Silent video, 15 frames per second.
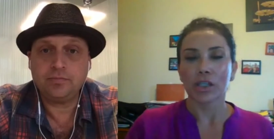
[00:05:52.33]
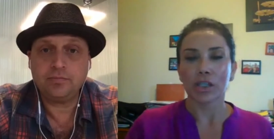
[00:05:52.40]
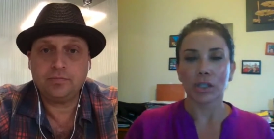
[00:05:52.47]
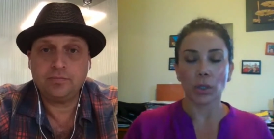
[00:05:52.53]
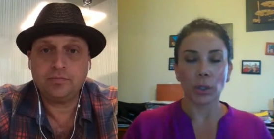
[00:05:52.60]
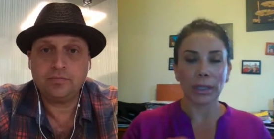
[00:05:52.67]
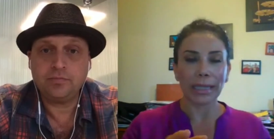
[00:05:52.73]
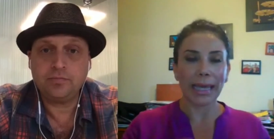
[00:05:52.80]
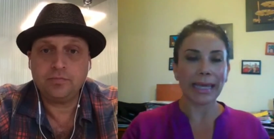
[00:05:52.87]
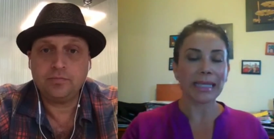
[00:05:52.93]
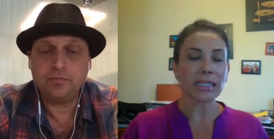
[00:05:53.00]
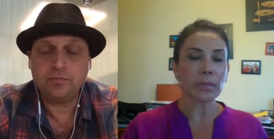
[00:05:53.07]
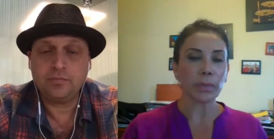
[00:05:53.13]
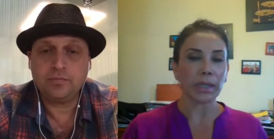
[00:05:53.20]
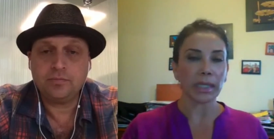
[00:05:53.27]
Speaker 1: So
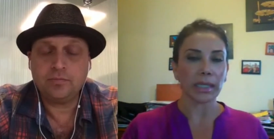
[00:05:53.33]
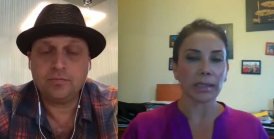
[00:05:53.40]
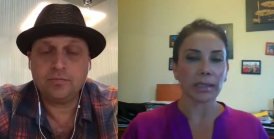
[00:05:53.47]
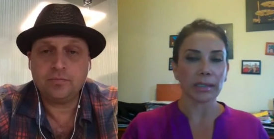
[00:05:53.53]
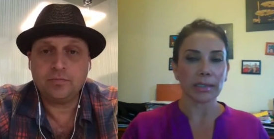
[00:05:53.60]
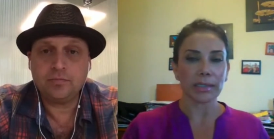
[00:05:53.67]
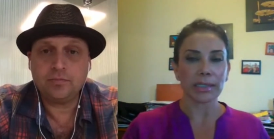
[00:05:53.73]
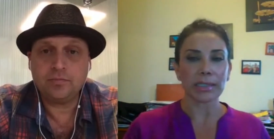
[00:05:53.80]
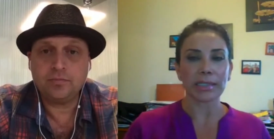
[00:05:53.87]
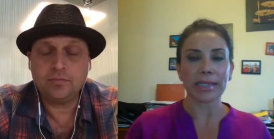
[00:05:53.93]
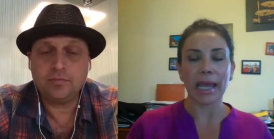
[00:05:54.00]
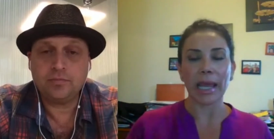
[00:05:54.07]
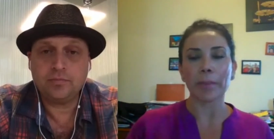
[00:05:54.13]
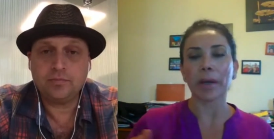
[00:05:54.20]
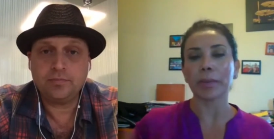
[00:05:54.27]
clients B, since
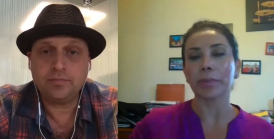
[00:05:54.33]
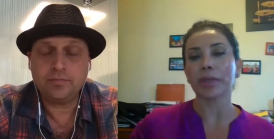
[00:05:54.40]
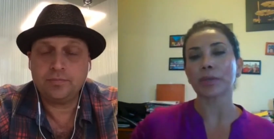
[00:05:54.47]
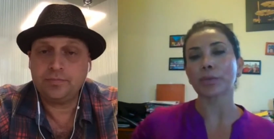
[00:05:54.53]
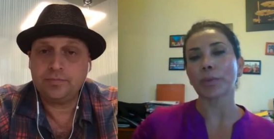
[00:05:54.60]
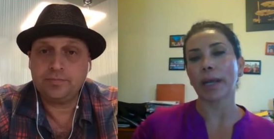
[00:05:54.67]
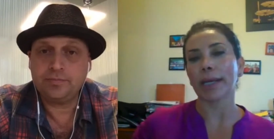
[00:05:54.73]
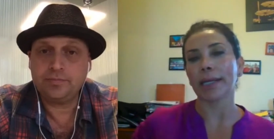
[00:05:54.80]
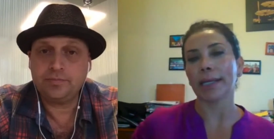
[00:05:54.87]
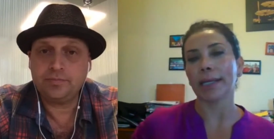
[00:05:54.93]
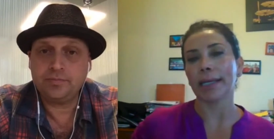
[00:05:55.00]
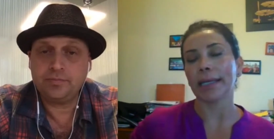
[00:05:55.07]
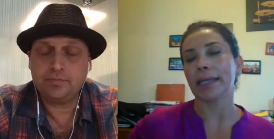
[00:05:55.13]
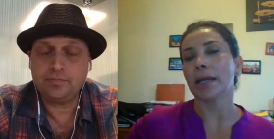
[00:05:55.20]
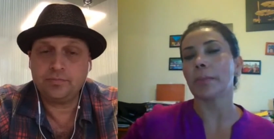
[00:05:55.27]
they might be ready
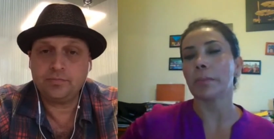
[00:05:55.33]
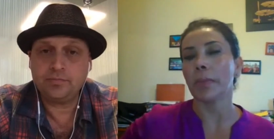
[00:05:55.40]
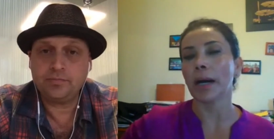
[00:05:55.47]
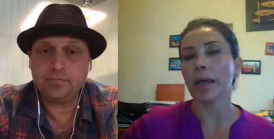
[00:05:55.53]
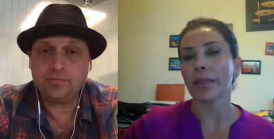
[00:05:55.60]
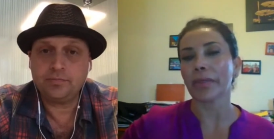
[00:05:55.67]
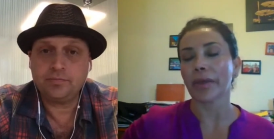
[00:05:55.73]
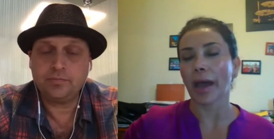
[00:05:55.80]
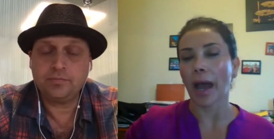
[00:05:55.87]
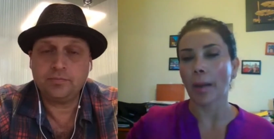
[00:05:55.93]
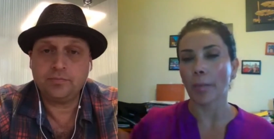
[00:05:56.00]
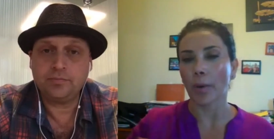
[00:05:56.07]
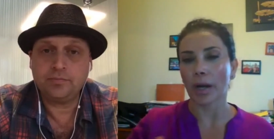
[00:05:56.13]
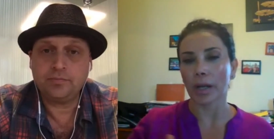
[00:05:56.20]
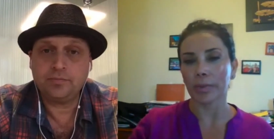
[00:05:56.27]
in a month,
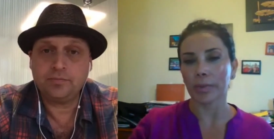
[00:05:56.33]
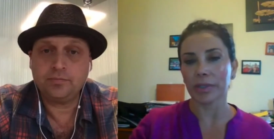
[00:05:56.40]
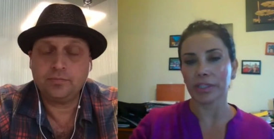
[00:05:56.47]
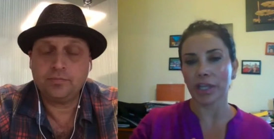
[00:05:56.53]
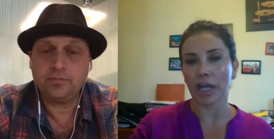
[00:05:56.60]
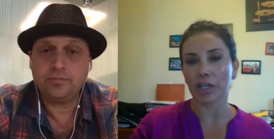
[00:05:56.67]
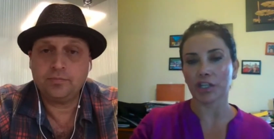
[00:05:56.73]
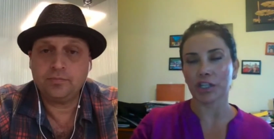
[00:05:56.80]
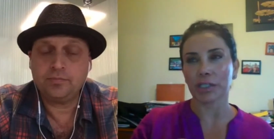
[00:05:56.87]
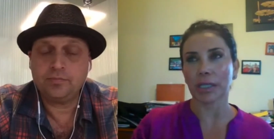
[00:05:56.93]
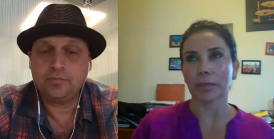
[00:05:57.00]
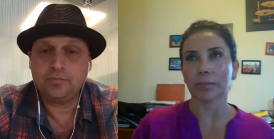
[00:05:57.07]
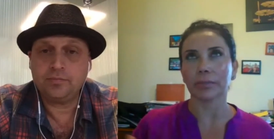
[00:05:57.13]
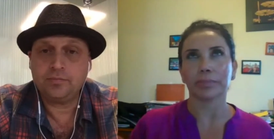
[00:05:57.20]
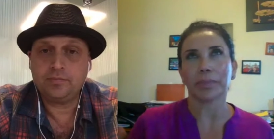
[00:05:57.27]
I'm going to be touching
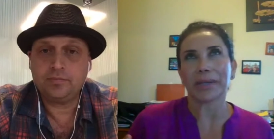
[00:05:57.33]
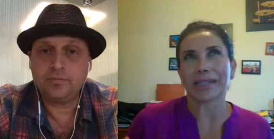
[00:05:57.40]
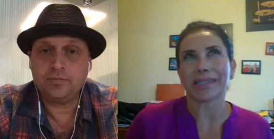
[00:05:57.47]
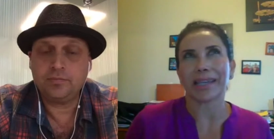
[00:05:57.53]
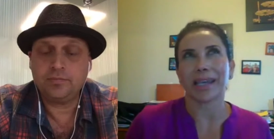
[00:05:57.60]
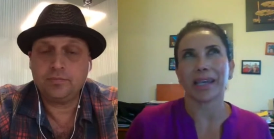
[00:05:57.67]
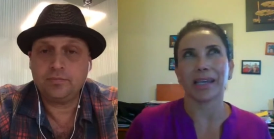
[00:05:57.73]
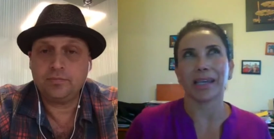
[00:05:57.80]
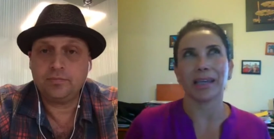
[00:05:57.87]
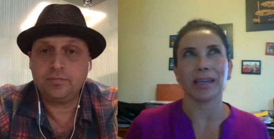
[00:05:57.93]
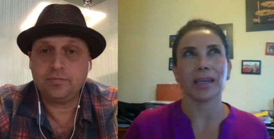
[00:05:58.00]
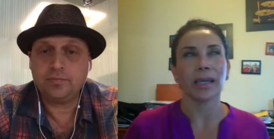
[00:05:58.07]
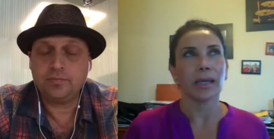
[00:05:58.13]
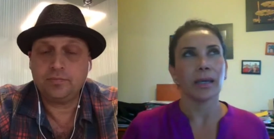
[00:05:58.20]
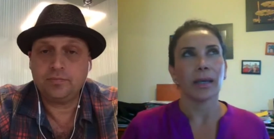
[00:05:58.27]
them per se
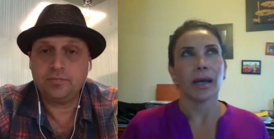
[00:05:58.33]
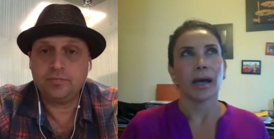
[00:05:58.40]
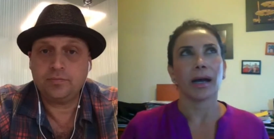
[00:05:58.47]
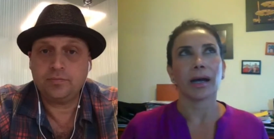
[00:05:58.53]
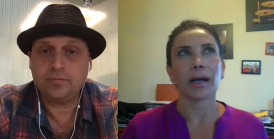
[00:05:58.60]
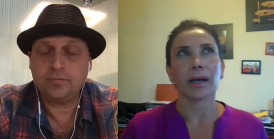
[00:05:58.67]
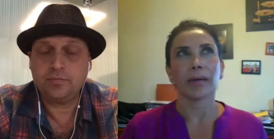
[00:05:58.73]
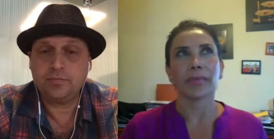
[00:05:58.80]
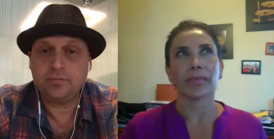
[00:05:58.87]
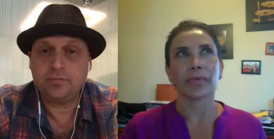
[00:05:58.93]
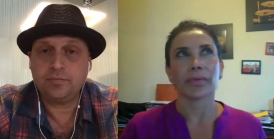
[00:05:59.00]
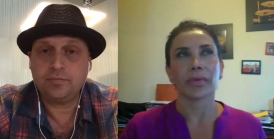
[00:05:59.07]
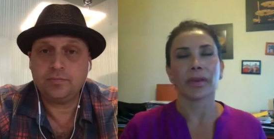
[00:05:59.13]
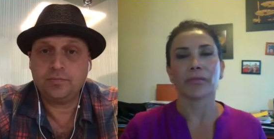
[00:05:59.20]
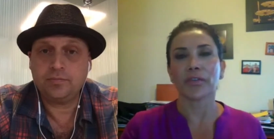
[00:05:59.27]
um,
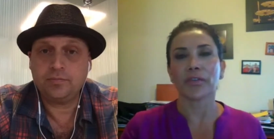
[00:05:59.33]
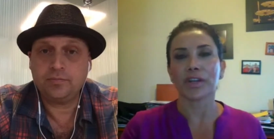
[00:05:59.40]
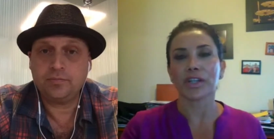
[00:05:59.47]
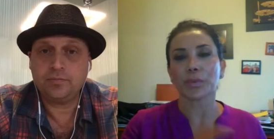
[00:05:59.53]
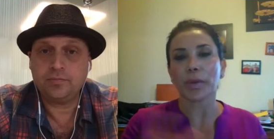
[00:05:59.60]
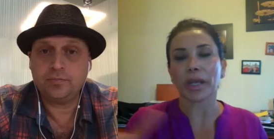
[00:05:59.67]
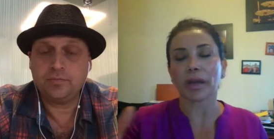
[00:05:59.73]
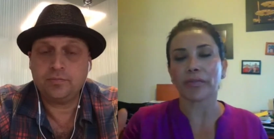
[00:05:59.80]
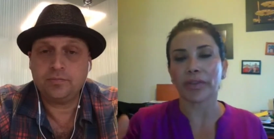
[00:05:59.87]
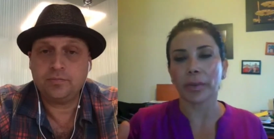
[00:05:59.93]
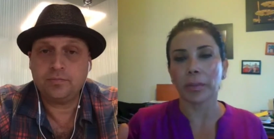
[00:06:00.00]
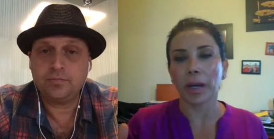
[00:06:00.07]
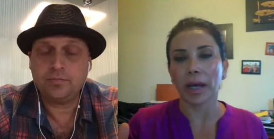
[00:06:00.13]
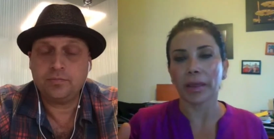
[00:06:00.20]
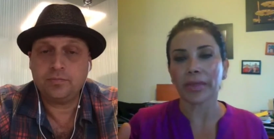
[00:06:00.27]
the first week of the
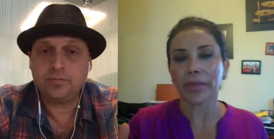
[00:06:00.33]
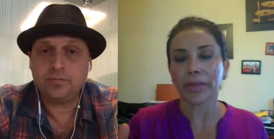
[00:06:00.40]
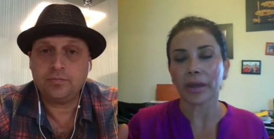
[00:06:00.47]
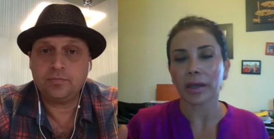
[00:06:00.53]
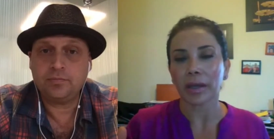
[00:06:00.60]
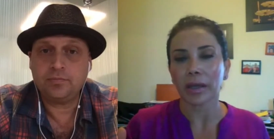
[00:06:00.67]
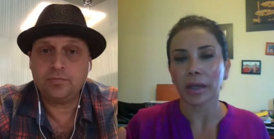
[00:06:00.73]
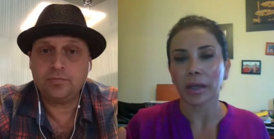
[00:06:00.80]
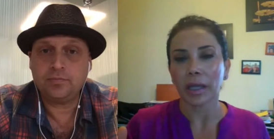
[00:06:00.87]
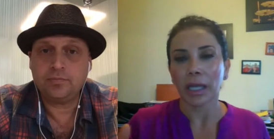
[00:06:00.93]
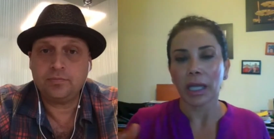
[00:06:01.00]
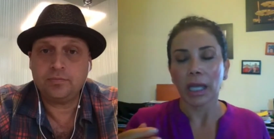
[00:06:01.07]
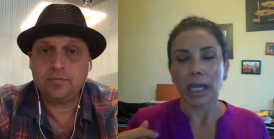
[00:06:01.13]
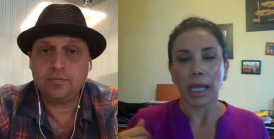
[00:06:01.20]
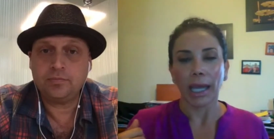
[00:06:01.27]
month.
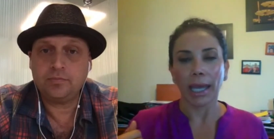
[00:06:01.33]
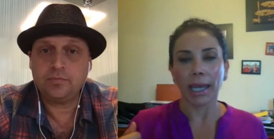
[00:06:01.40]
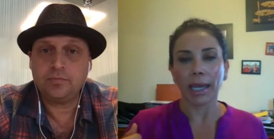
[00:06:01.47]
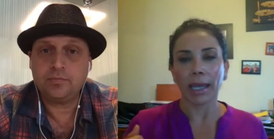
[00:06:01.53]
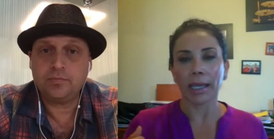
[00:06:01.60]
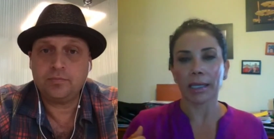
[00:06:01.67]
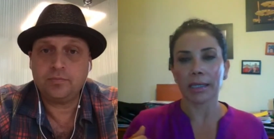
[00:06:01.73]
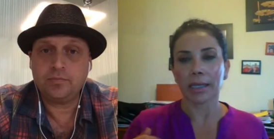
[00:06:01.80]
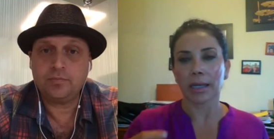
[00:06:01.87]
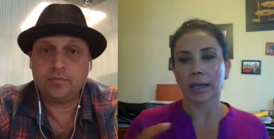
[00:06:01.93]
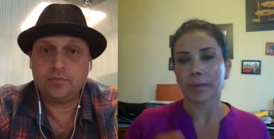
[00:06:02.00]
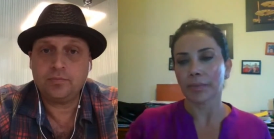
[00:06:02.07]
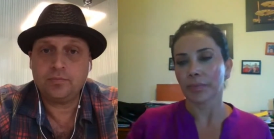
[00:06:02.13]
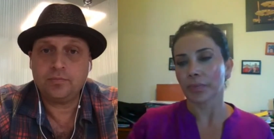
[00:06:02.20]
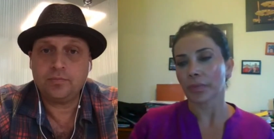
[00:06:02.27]
And